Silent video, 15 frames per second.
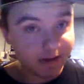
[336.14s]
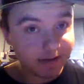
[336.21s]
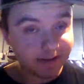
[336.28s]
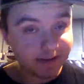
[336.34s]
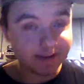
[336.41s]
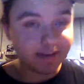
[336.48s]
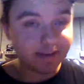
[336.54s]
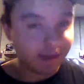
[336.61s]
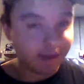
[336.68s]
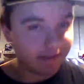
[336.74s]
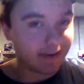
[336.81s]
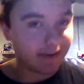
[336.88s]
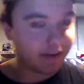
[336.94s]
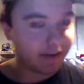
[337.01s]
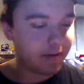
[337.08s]
It's the
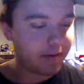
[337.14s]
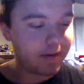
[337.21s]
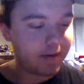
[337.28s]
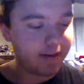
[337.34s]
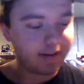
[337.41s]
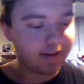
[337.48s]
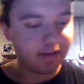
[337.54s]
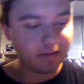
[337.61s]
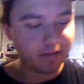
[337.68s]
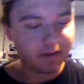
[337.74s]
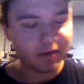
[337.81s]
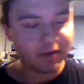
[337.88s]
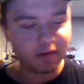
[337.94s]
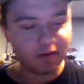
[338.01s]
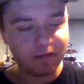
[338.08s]
second remake to the
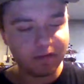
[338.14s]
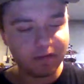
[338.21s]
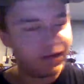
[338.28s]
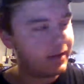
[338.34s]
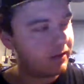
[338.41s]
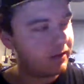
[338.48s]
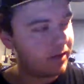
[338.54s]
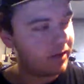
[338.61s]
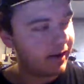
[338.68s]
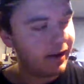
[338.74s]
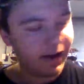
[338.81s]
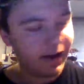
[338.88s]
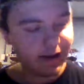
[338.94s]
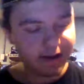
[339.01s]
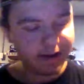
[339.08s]
original in
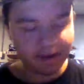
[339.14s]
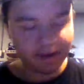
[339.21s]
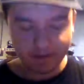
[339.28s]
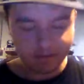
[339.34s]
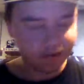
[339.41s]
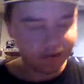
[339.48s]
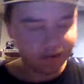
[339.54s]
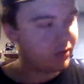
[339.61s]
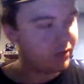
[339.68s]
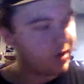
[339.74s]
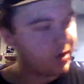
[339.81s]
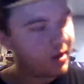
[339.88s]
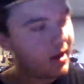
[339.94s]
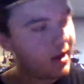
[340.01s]
1953.